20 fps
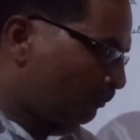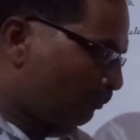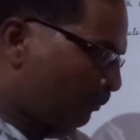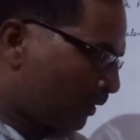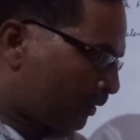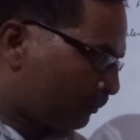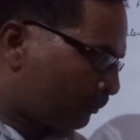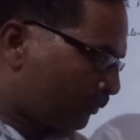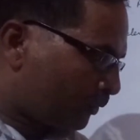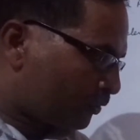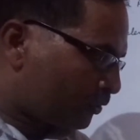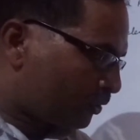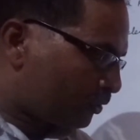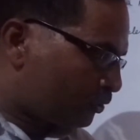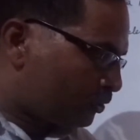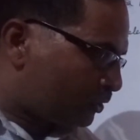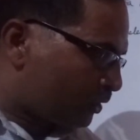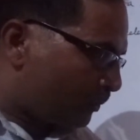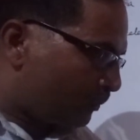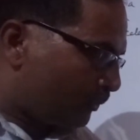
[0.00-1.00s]
but
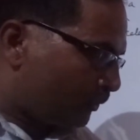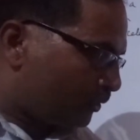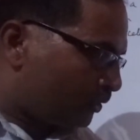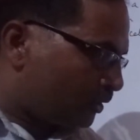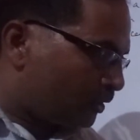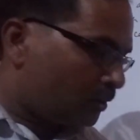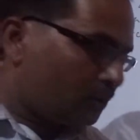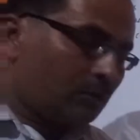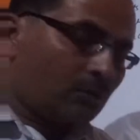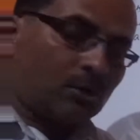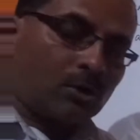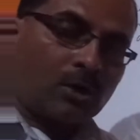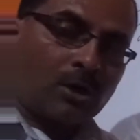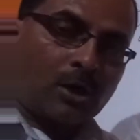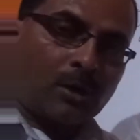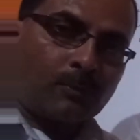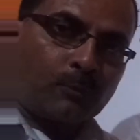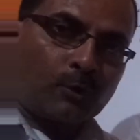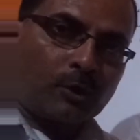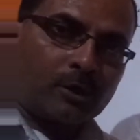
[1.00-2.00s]
person jump in the
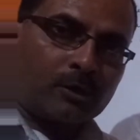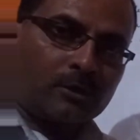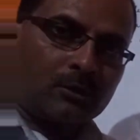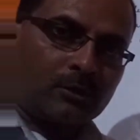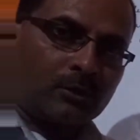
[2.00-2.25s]
upward.